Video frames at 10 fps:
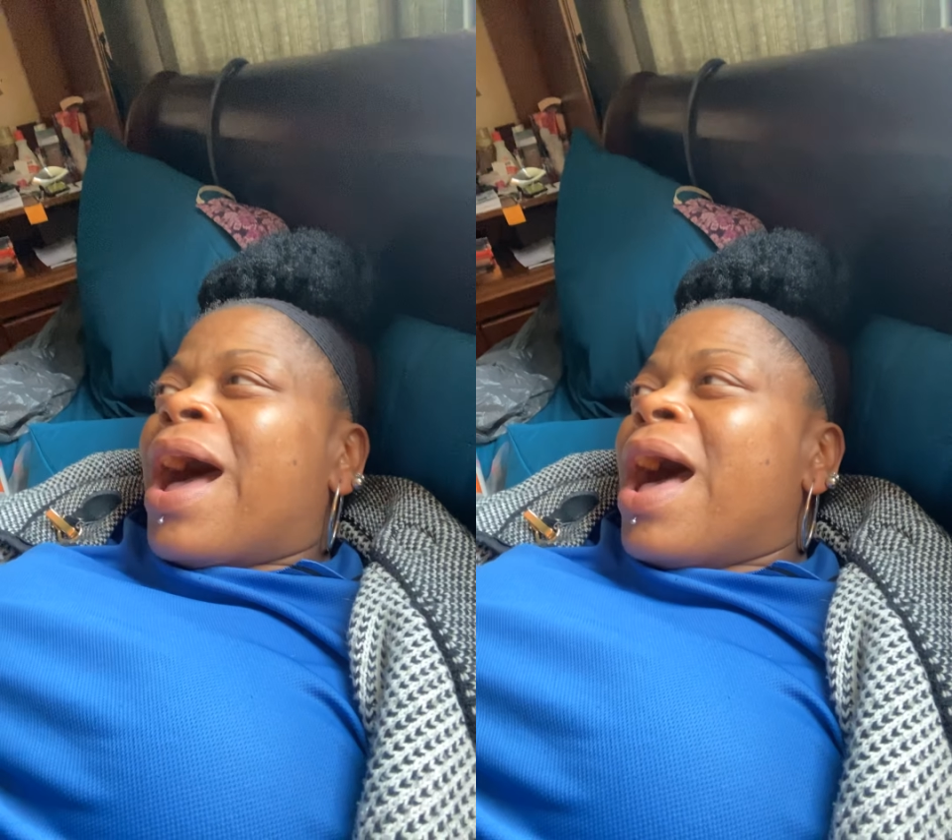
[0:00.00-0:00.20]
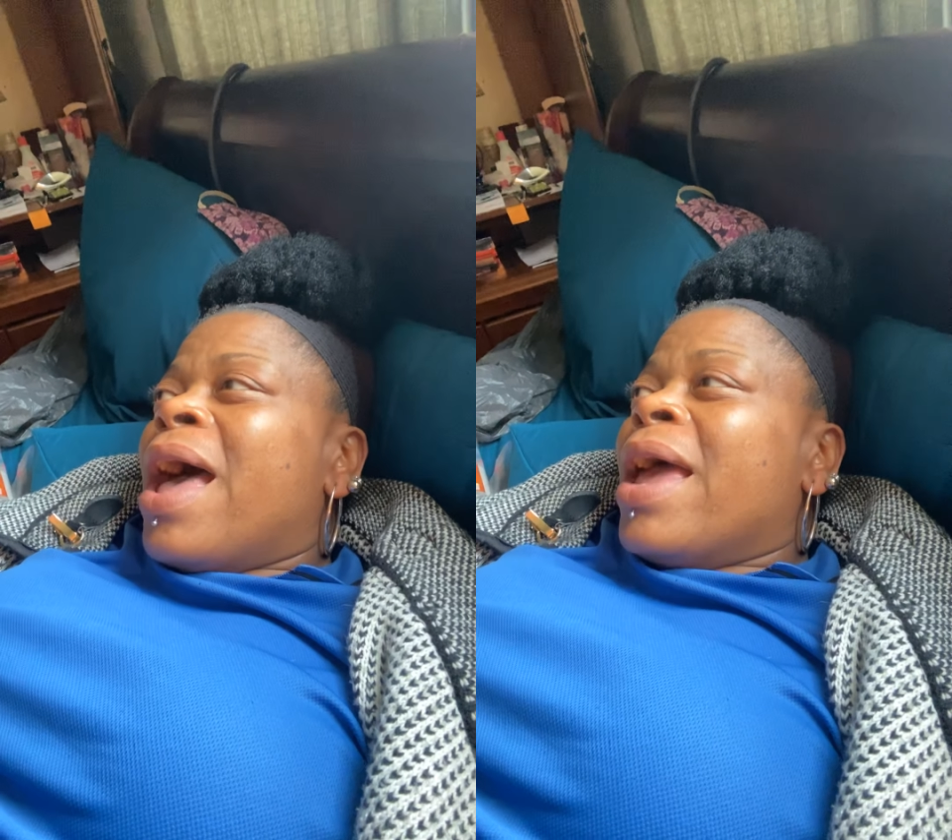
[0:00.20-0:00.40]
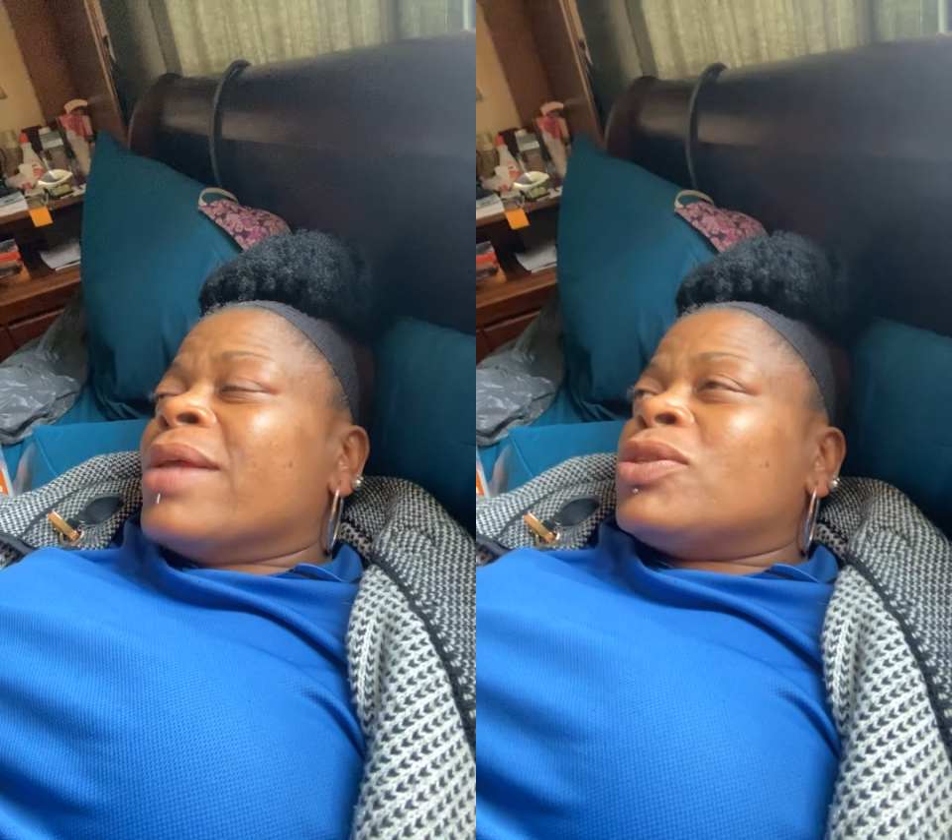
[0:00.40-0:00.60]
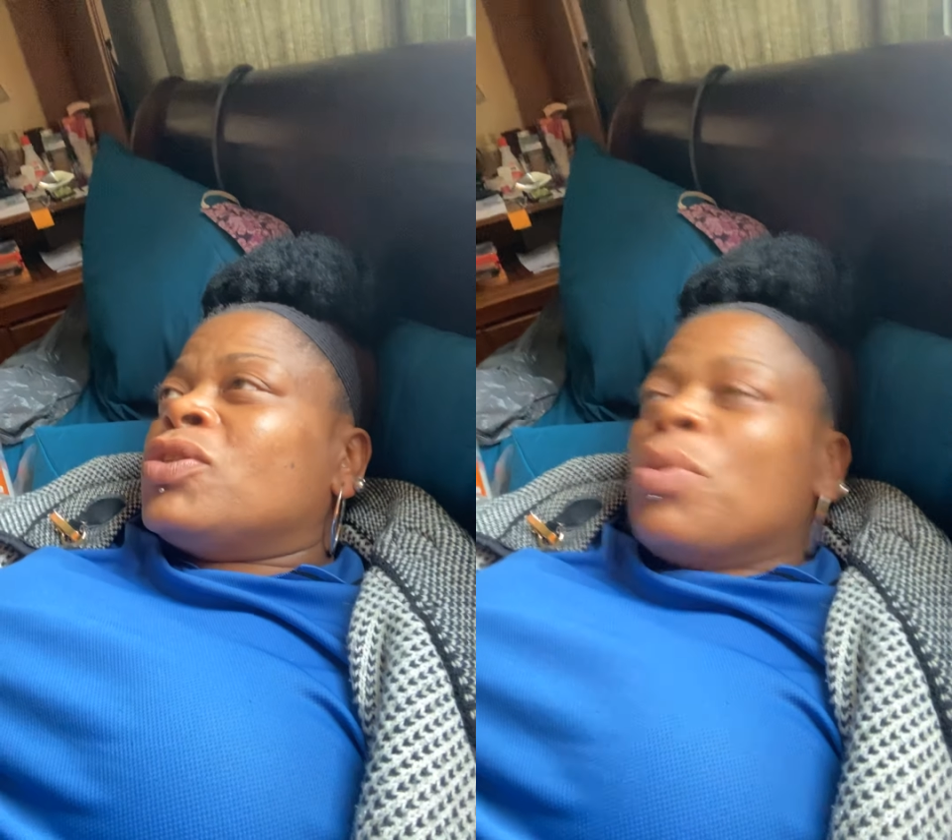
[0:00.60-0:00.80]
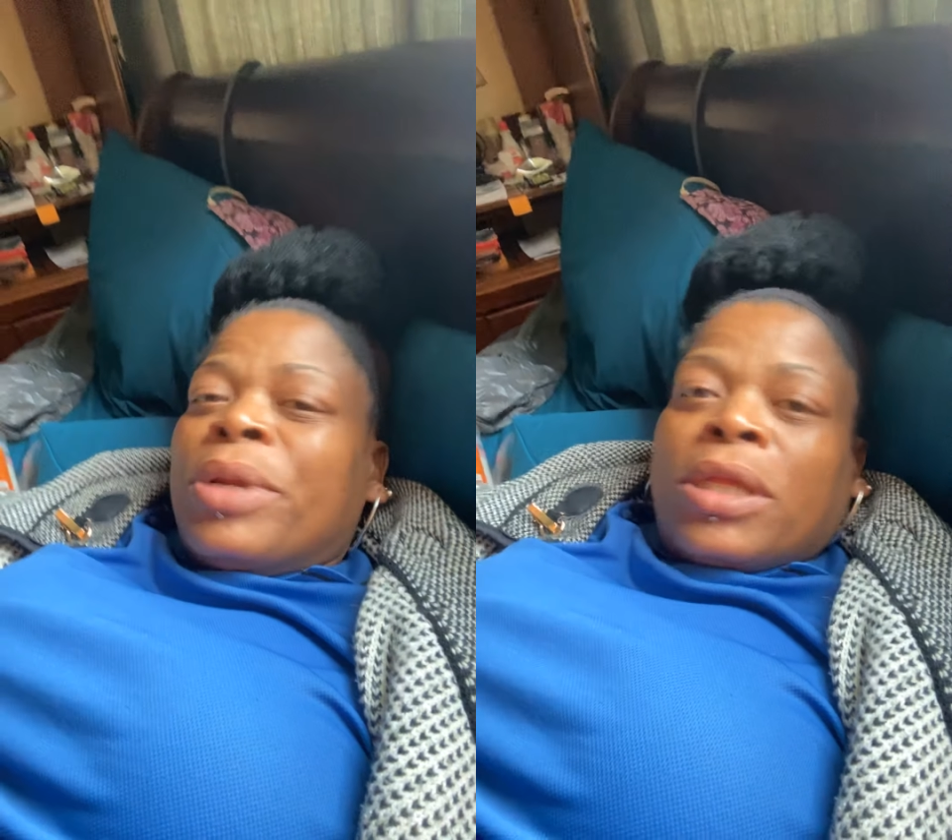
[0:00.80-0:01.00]
I had
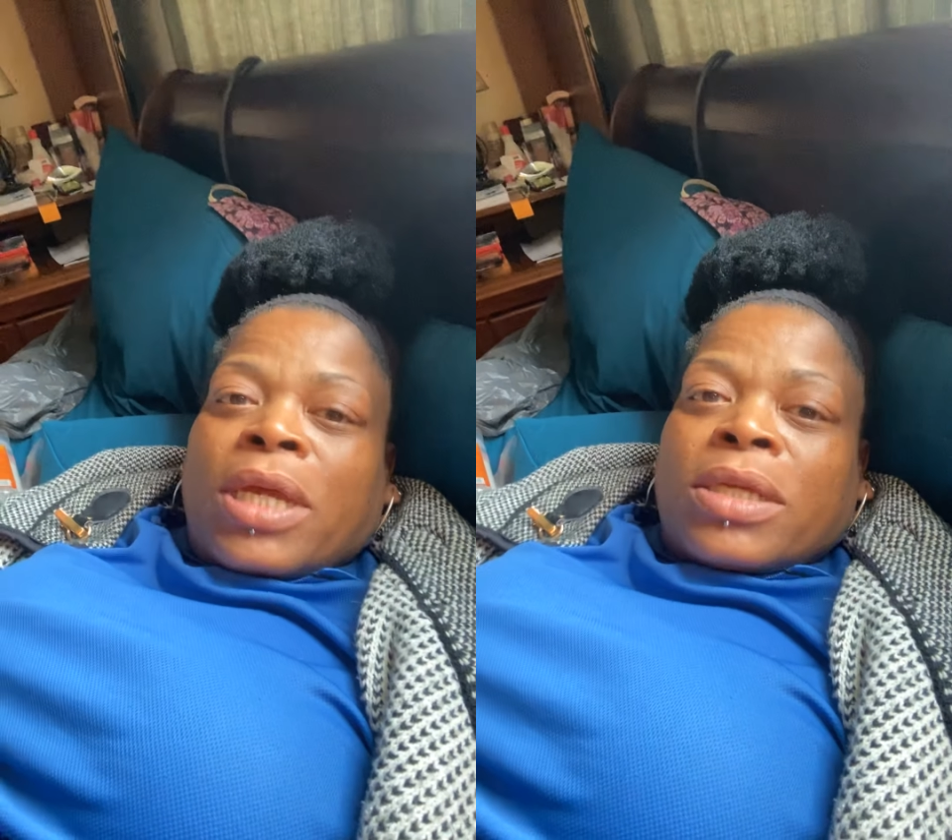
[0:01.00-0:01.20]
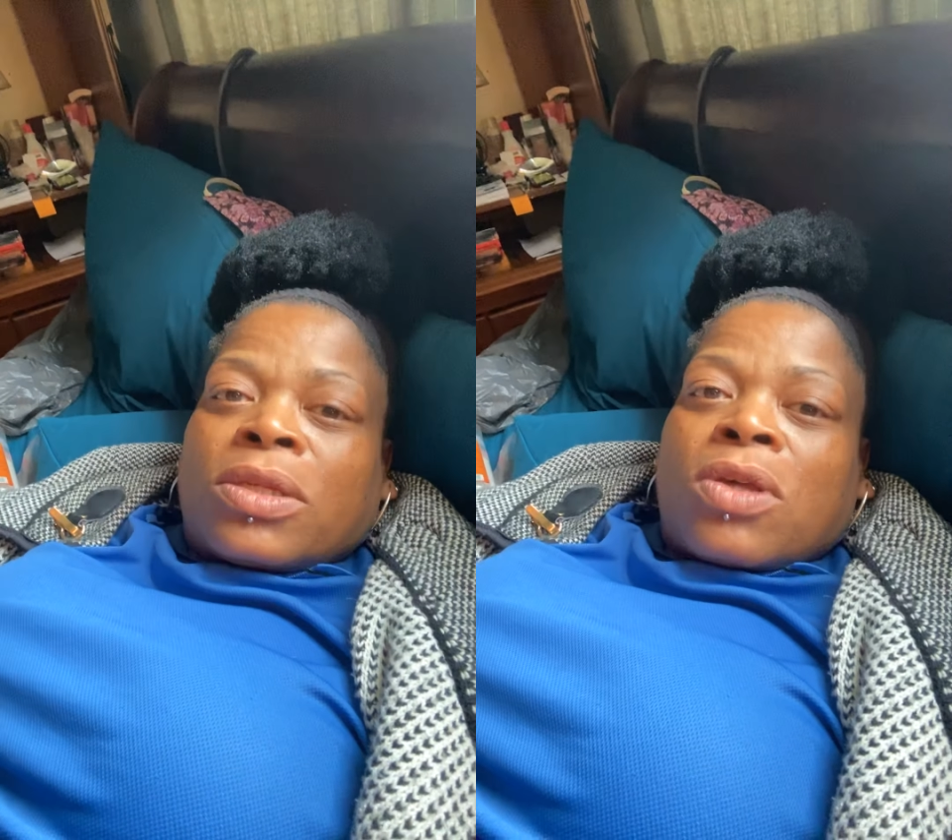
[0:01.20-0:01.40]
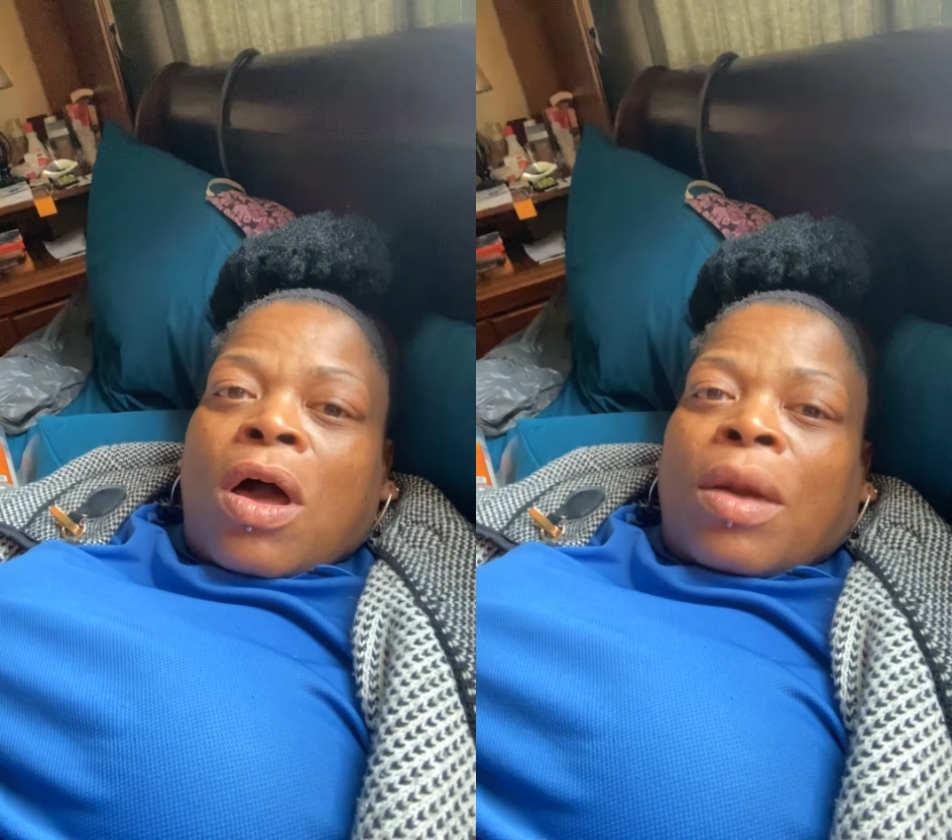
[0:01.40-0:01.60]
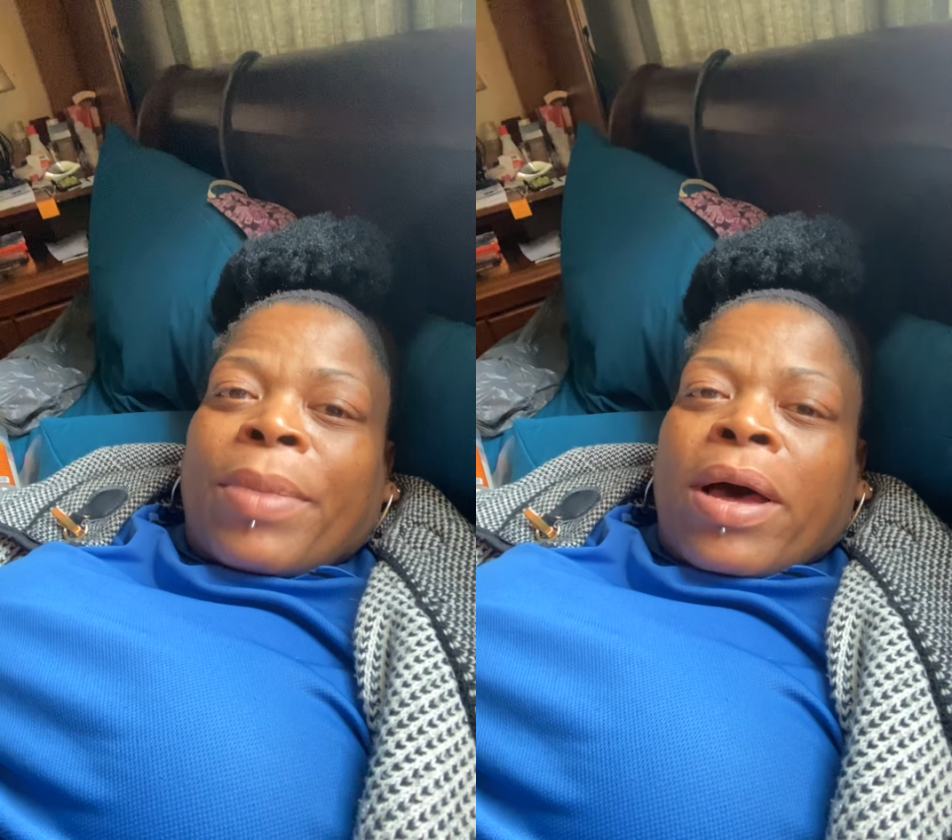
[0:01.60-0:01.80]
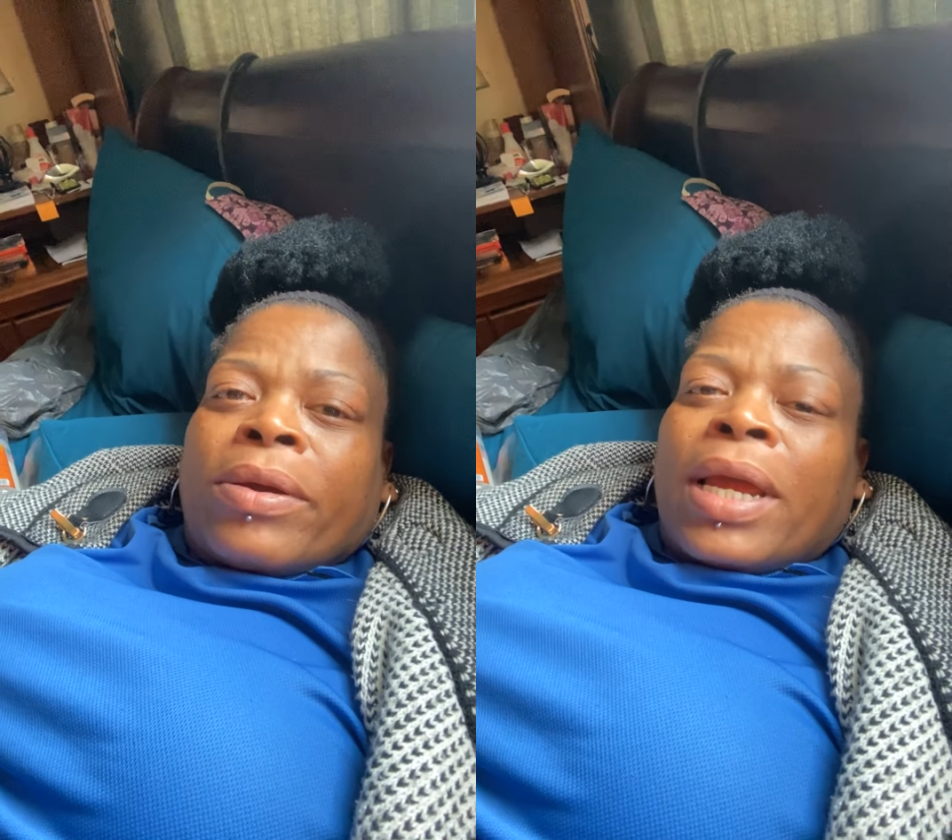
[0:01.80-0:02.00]
so many things to talk
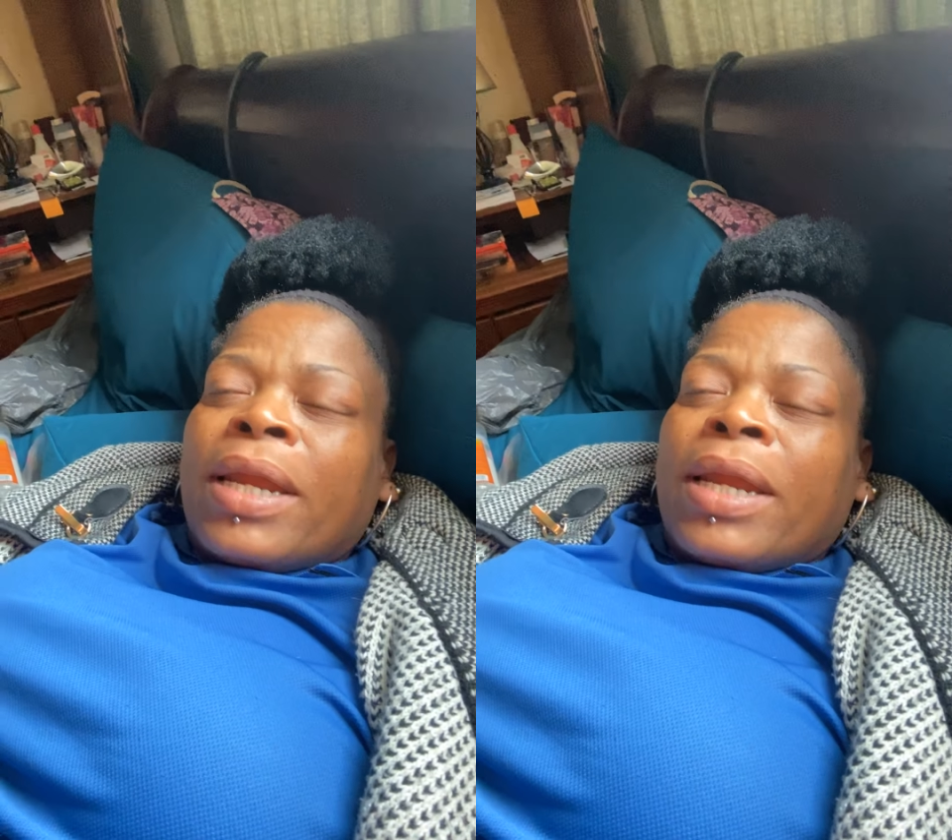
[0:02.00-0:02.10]
about,